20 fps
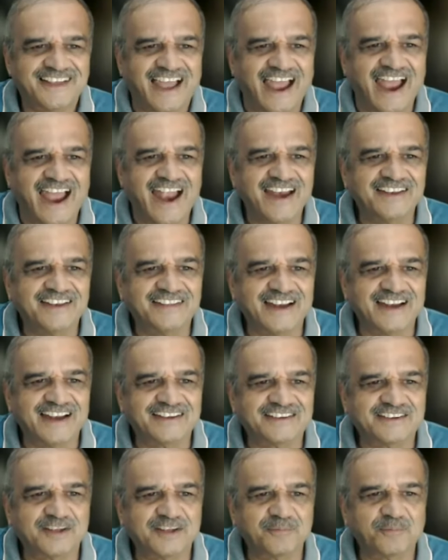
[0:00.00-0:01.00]
and
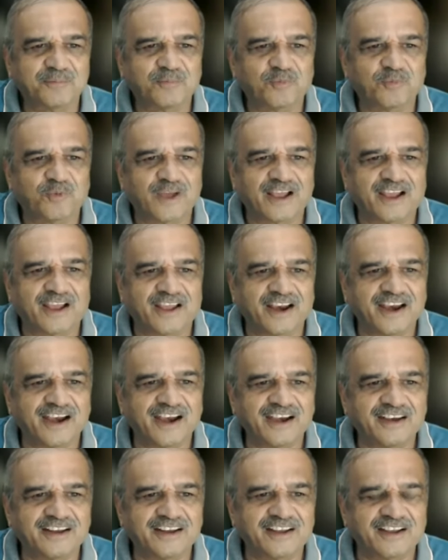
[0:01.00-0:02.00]
that's the
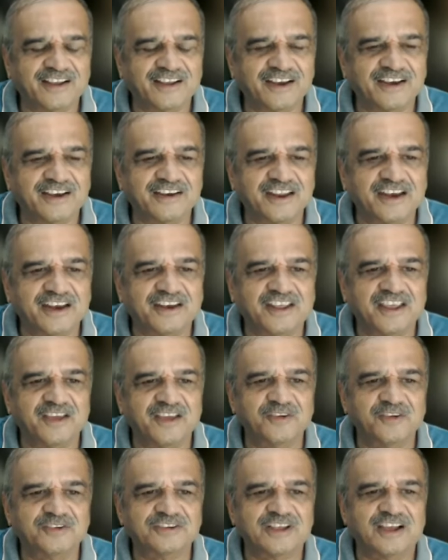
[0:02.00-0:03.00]
great. It
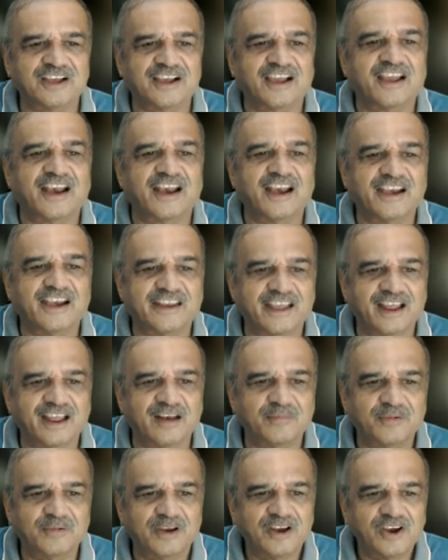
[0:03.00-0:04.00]
gives a great
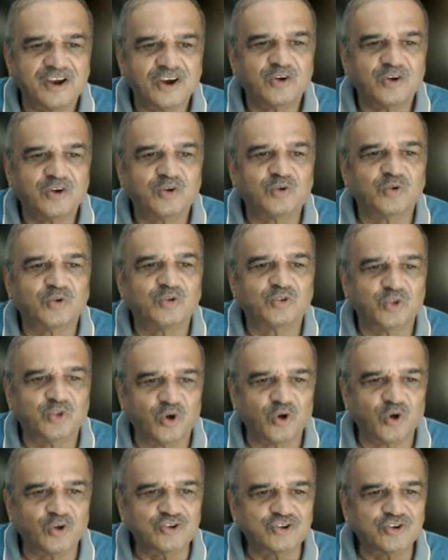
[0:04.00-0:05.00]
help to
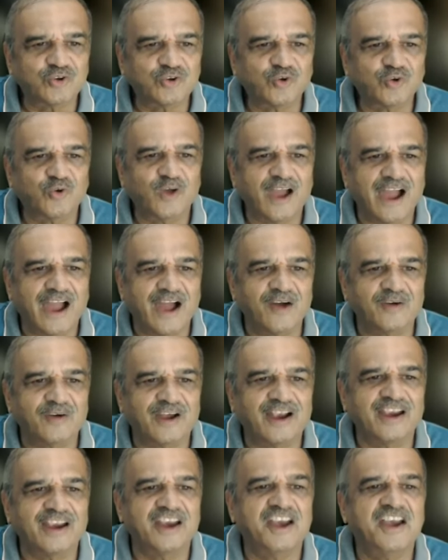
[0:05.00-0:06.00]
those who
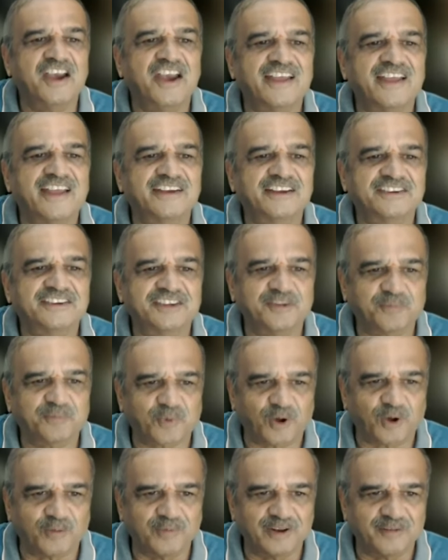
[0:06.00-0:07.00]
have indigestion
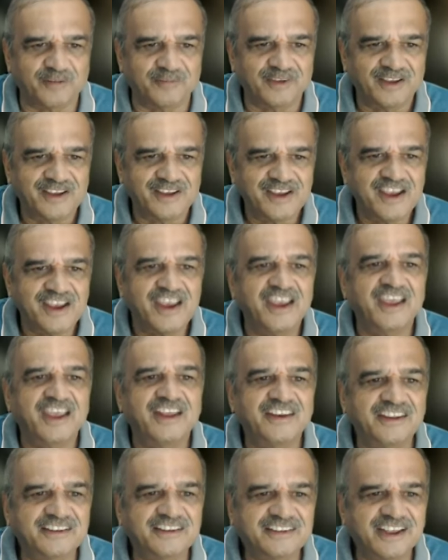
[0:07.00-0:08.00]
problem.
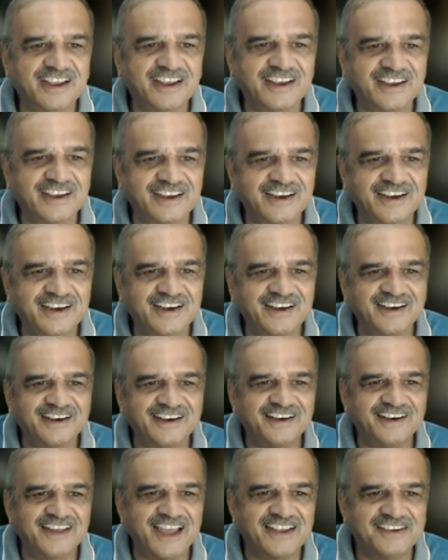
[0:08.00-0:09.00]
Anything in
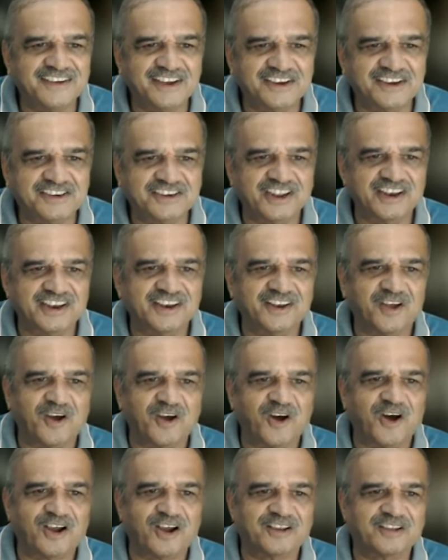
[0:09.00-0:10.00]
indigestion
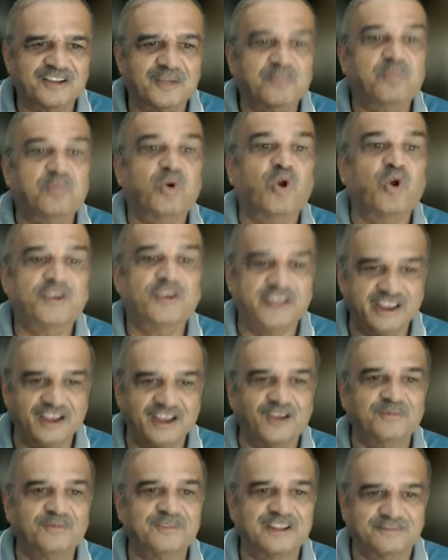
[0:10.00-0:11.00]
or the bloating
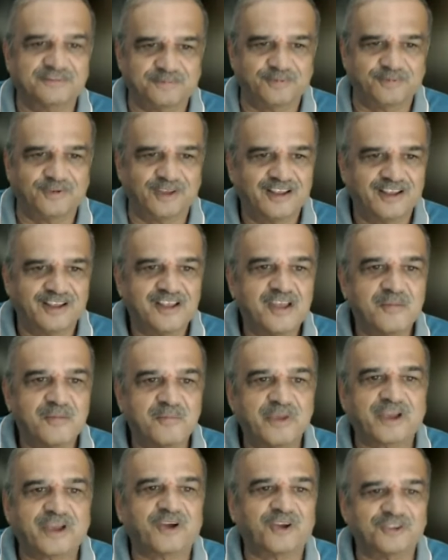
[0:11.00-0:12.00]
of the
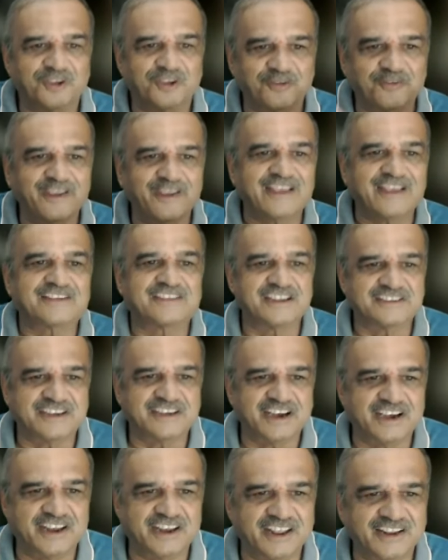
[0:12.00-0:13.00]
because of excess
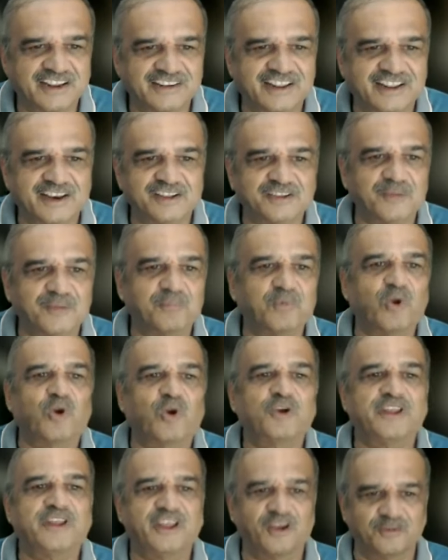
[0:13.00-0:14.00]
eating, there is a
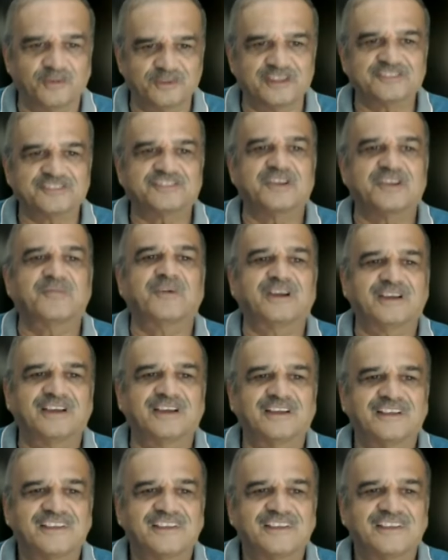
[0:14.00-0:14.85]
bloating of the stomach.